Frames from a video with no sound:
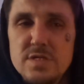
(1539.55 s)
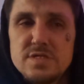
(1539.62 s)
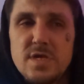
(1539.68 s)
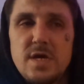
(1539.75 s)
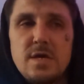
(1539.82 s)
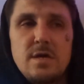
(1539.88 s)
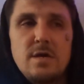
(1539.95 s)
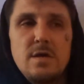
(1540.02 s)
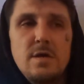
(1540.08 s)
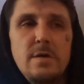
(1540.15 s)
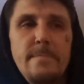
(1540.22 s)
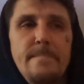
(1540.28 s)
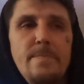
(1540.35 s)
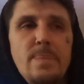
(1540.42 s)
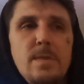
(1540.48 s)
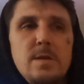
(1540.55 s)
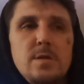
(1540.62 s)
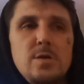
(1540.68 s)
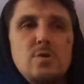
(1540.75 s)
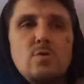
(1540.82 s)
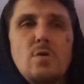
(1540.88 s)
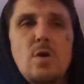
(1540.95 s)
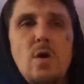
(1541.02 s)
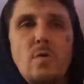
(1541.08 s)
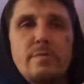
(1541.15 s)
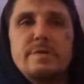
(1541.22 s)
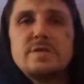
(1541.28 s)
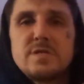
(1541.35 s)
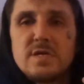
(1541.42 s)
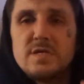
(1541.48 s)
It's like you're
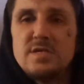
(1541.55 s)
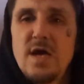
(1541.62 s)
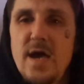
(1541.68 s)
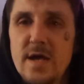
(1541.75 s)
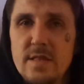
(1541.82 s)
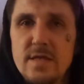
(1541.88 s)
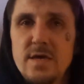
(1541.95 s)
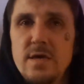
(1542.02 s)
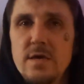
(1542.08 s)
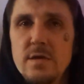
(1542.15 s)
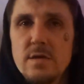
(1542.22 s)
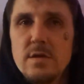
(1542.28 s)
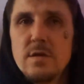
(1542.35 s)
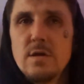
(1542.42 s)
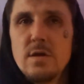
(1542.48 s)
always exactly